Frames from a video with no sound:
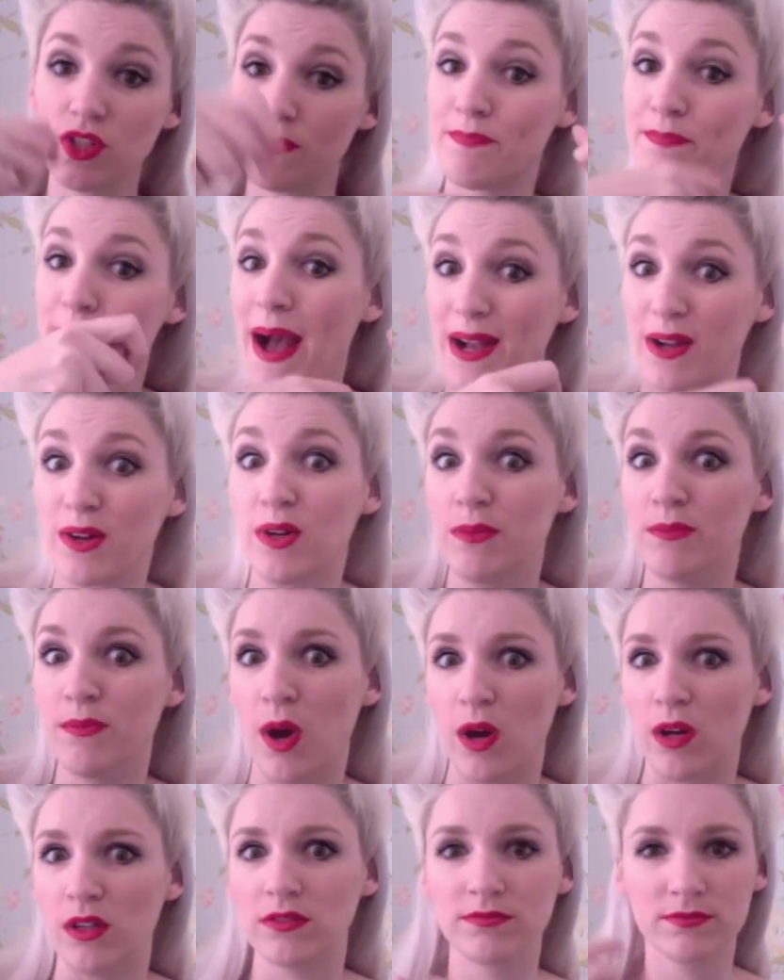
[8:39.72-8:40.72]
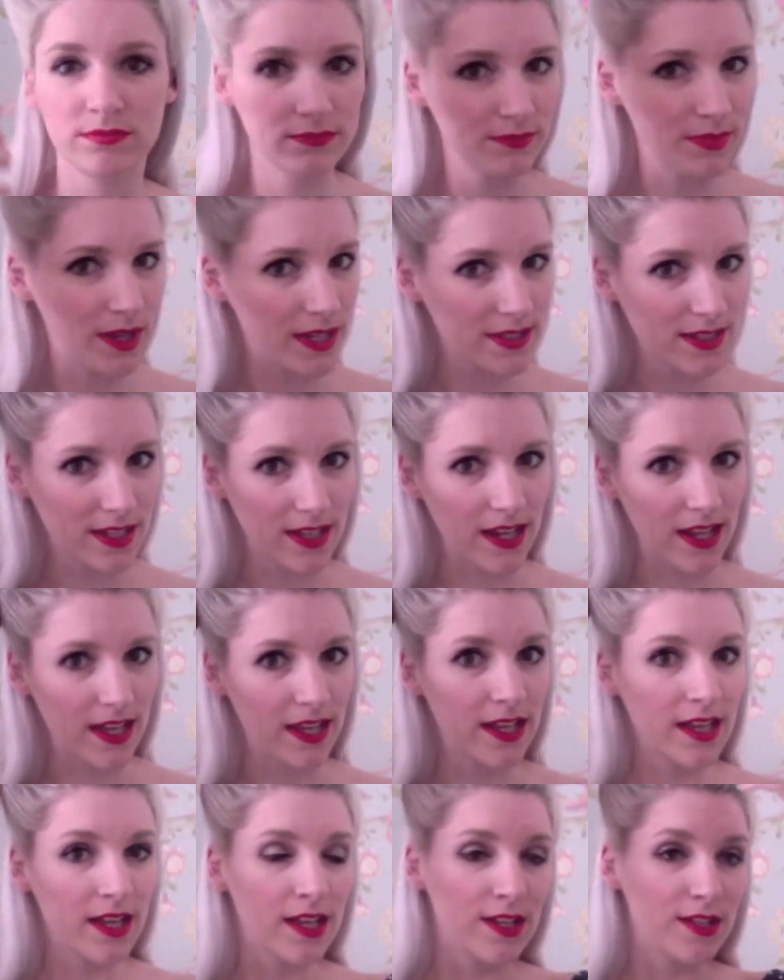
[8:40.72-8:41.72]
back comb more basically.
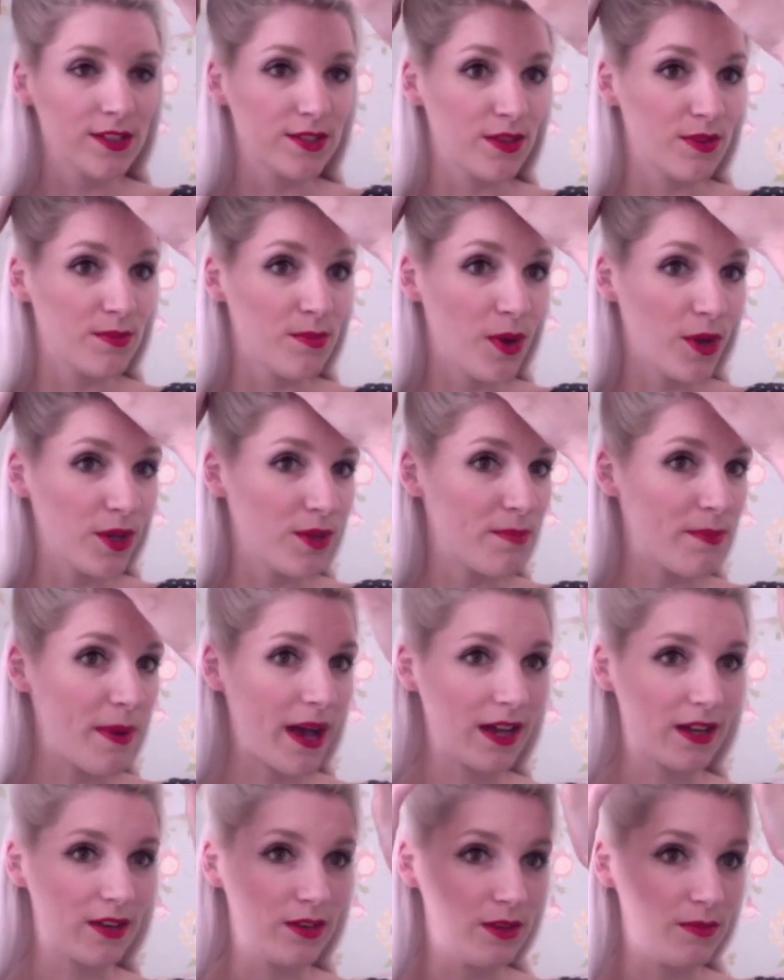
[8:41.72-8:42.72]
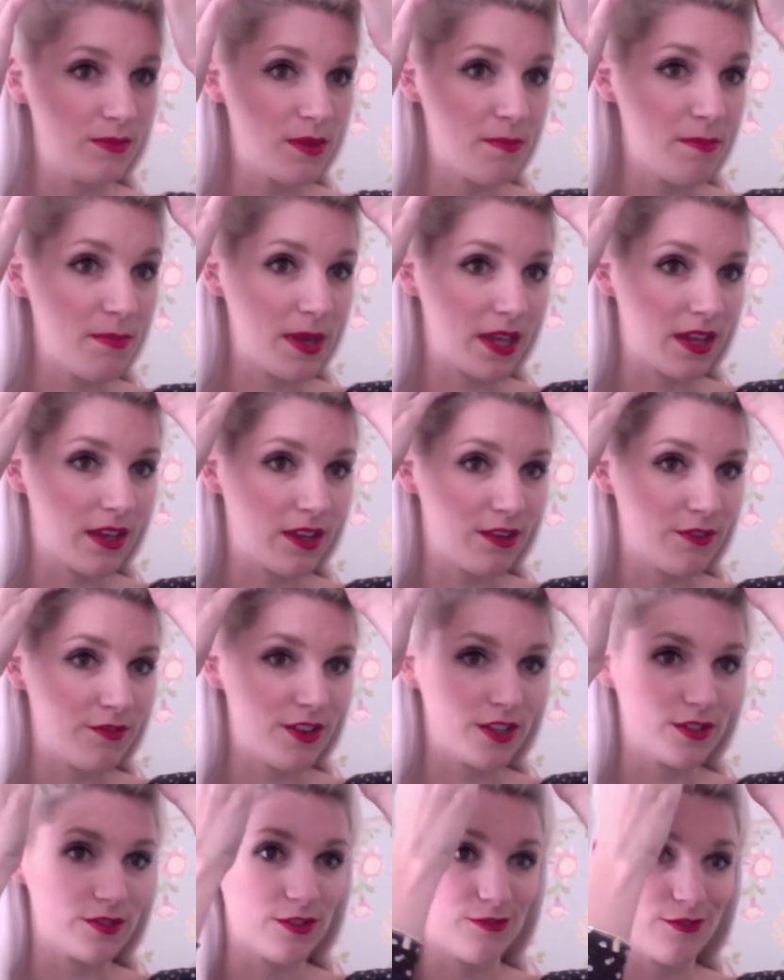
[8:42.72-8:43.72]
So the more you back comb, the bigger your
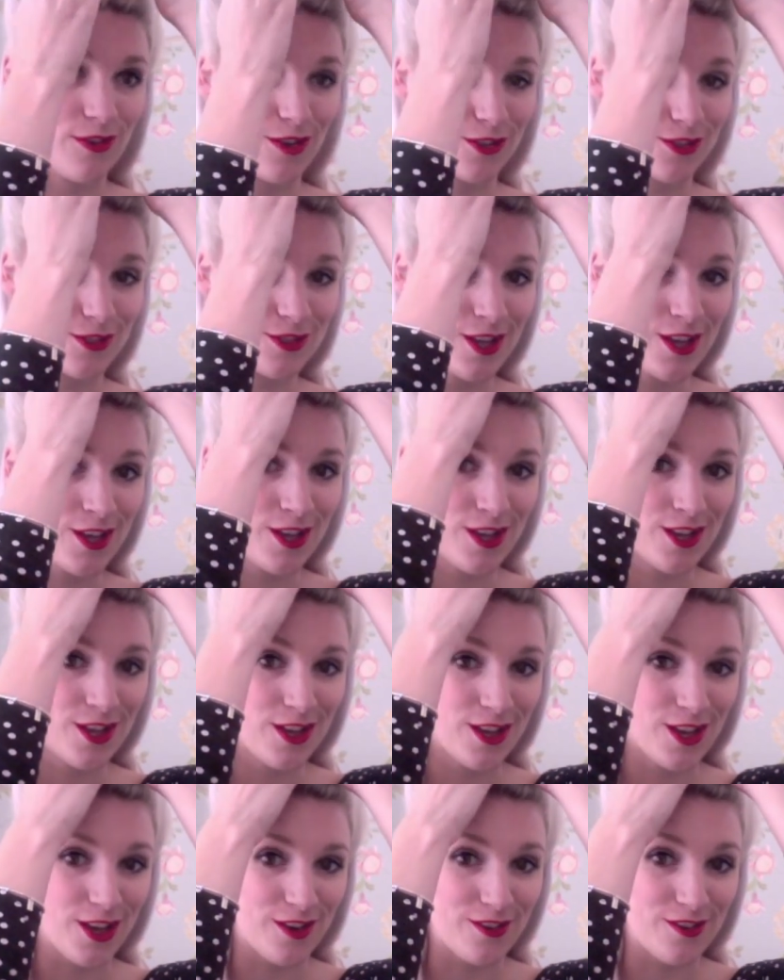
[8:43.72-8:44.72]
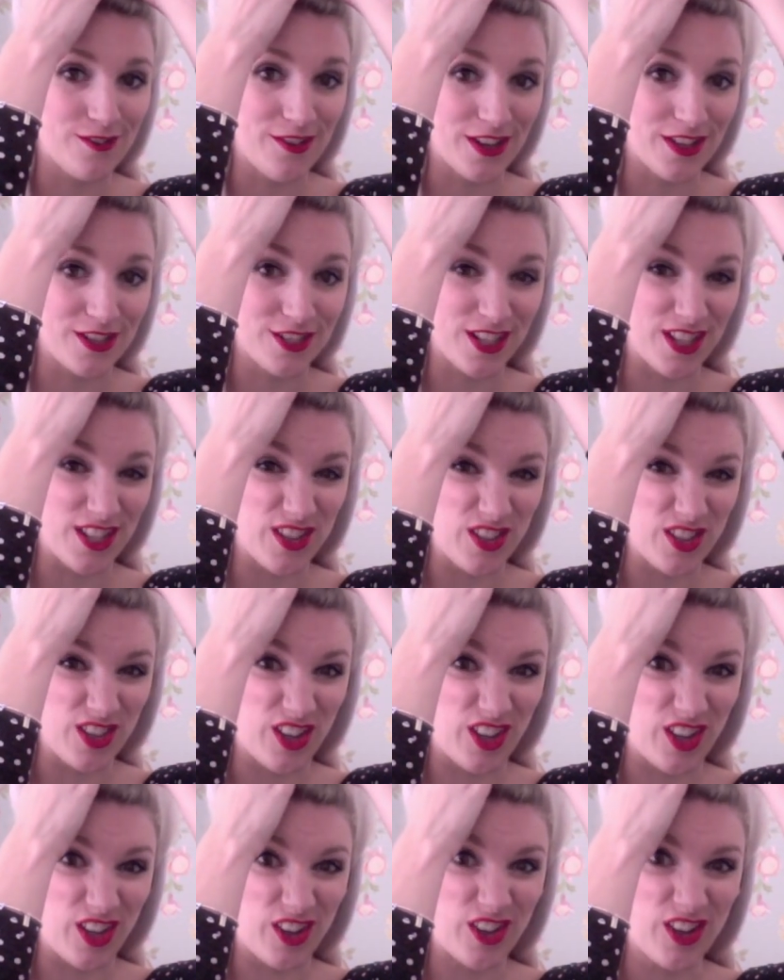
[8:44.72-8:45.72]
victory rolls are eventually going
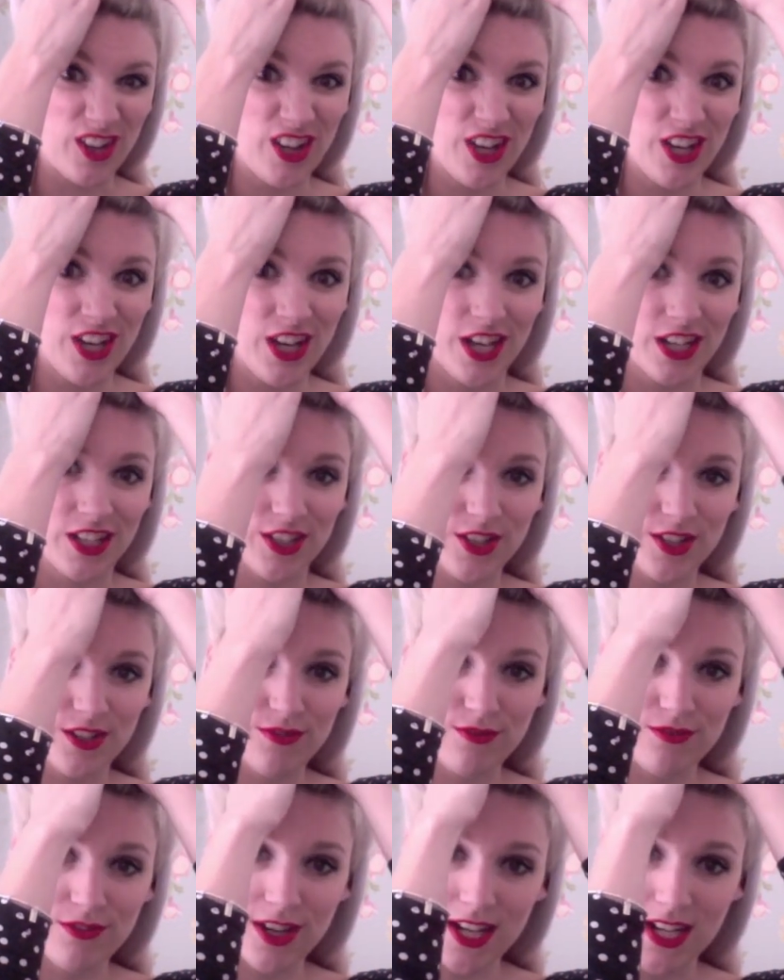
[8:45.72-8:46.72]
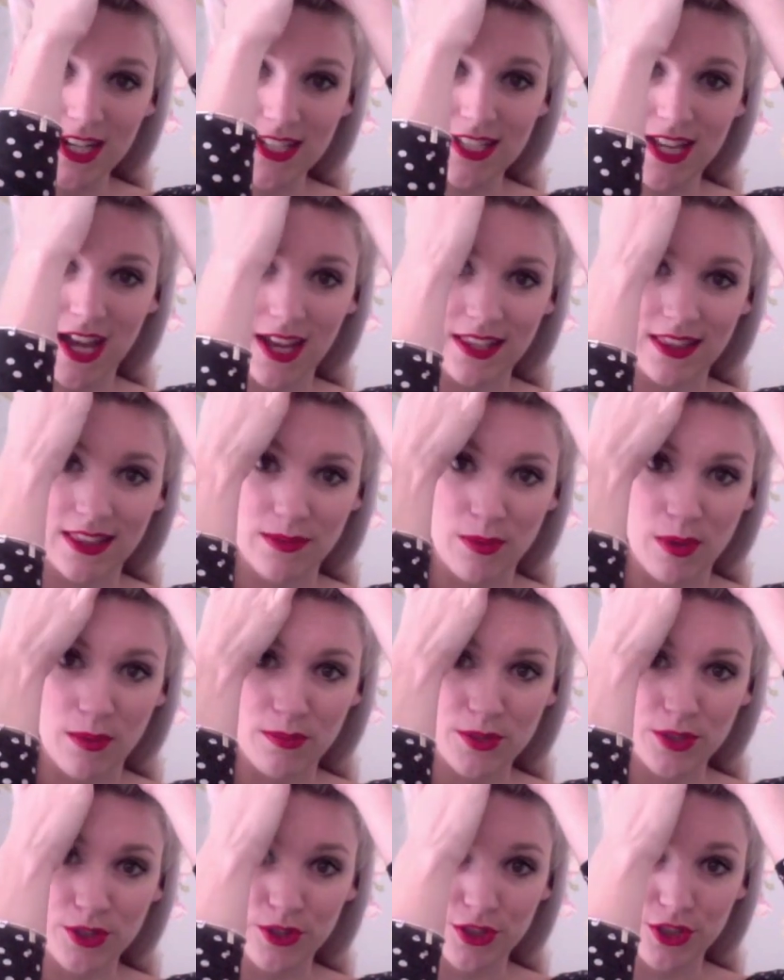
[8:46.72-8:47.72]
to look. You can really tighten them up
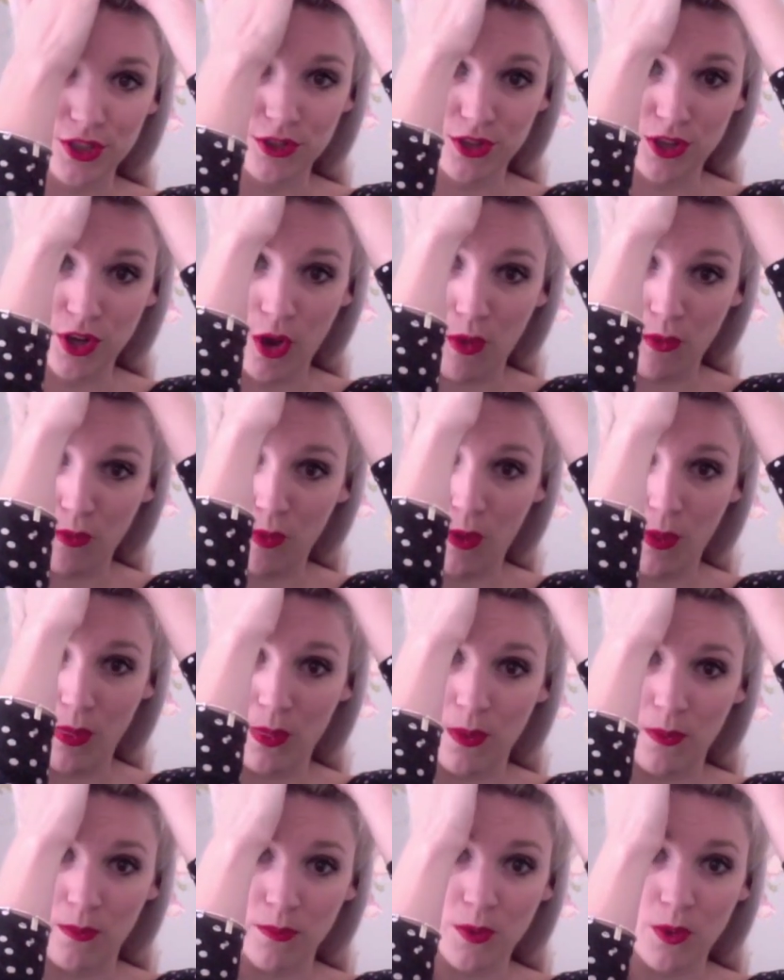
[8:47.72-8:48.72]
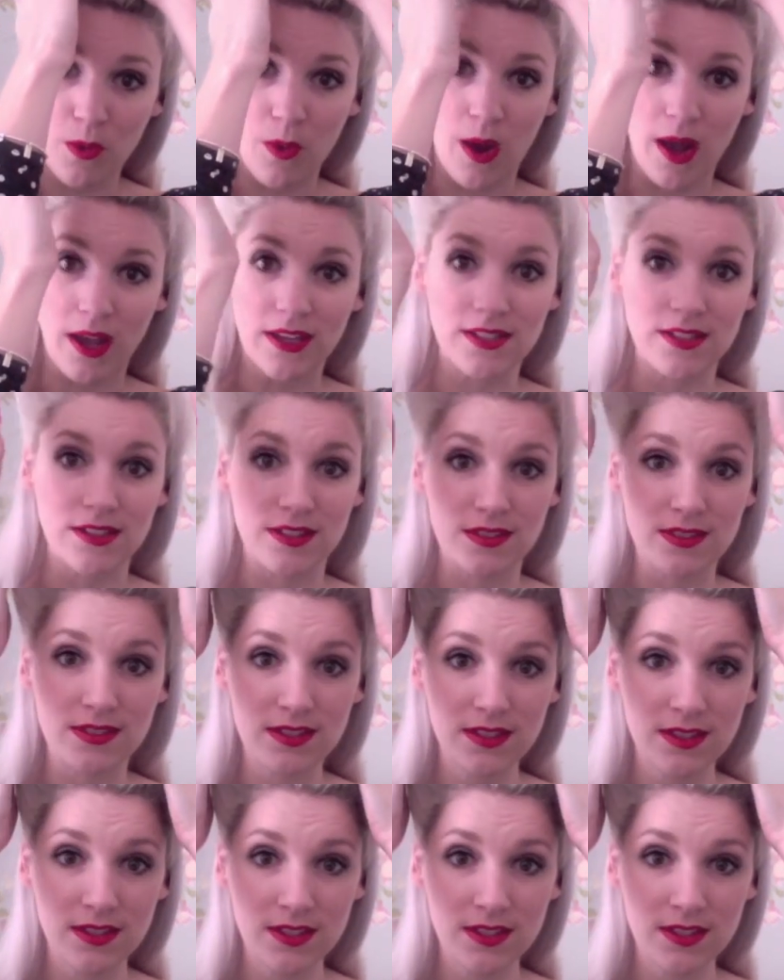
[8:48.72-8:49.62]
should you not want them quite as